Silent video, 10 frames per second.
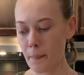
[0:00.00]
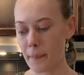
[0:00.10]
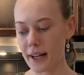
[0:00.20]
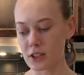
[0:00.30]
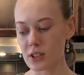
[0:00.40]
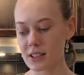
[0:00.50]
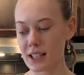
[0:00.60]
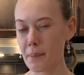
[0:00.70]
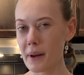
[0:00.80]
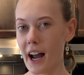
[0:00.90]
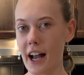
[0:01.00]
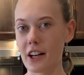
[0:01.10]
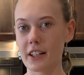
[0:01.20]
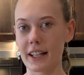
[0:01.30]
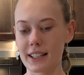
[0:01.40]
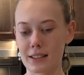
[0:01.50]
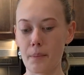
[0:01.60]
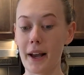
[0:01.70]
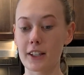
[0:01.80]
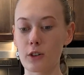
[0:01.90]
But just keep an eye on it because it
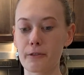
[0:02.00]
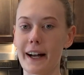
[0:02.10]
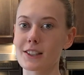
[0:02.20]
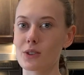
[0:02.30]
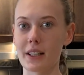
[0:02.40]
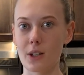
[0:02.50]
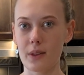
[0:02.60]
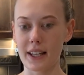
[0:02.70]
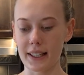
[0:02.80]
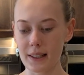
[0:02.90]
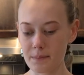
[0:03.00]
might go faster than you think.